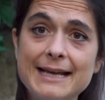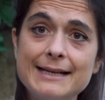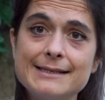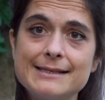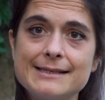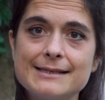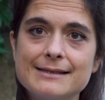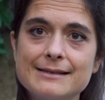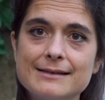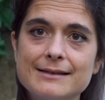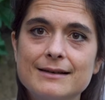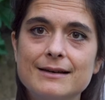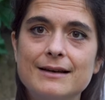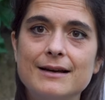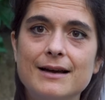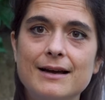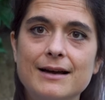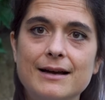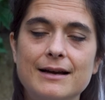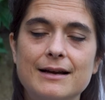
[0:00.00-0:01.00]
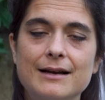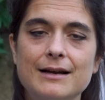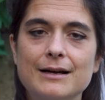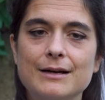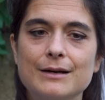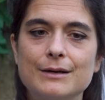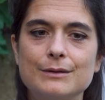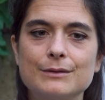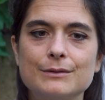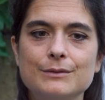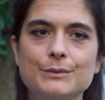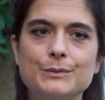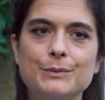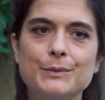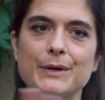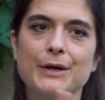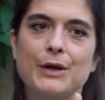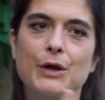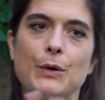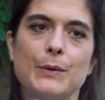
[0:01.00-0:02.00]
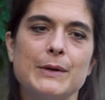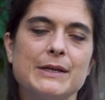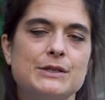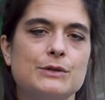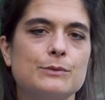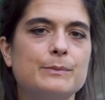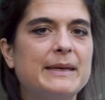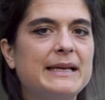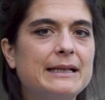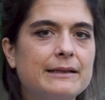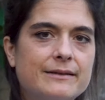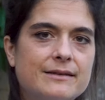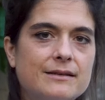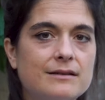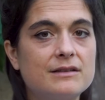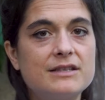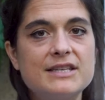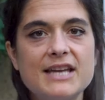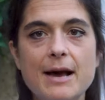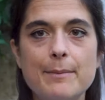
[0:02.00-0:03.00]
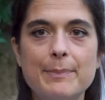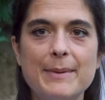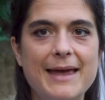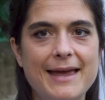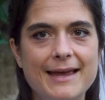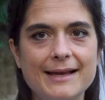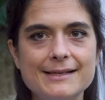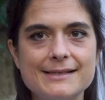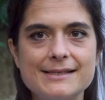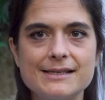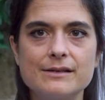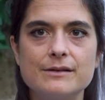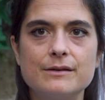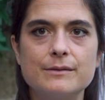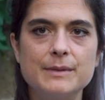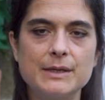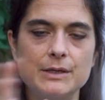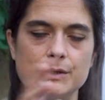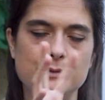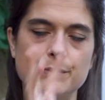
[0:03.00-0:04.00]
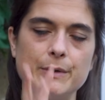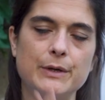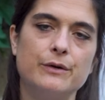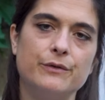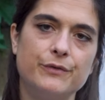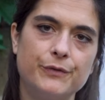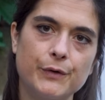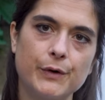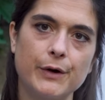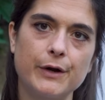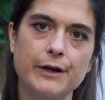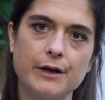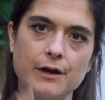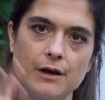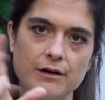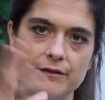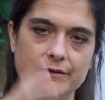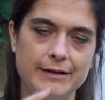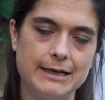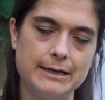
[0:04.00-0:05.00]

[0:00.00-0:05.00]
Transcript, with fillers: X. Uh, we're going to build TchapX because we're a fork of